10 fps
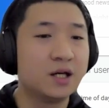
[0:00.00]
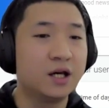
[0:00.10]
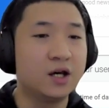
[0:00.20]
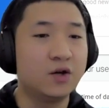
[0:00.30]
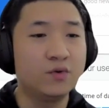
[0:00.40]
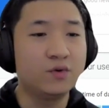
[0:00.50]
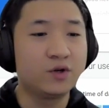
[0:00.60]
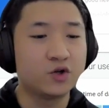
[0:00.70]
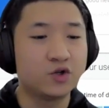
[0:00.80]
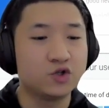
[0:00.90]
And what we're
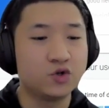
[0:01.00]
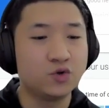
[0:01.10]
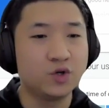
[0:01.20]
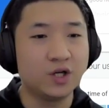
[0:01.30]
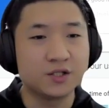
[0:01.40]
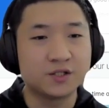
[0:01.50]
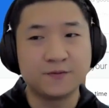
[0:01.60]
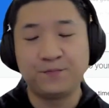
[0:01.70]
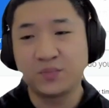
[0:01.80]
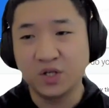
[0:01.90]
going to do is,
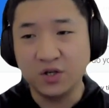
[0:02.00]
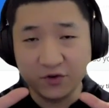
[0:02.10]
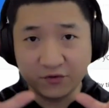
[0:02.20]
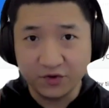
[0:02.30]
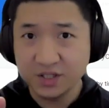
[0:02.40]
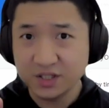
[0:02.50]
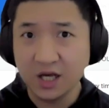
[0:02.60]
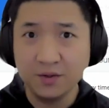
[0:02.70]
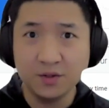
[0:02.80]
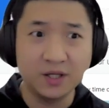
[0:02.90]
if you first
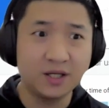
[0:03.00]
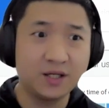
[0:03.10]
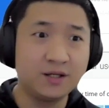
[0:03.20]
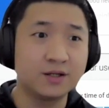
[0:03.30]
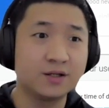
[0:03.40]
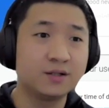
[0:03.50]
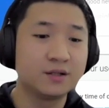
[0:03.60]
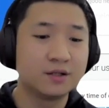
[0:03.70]
time to be here,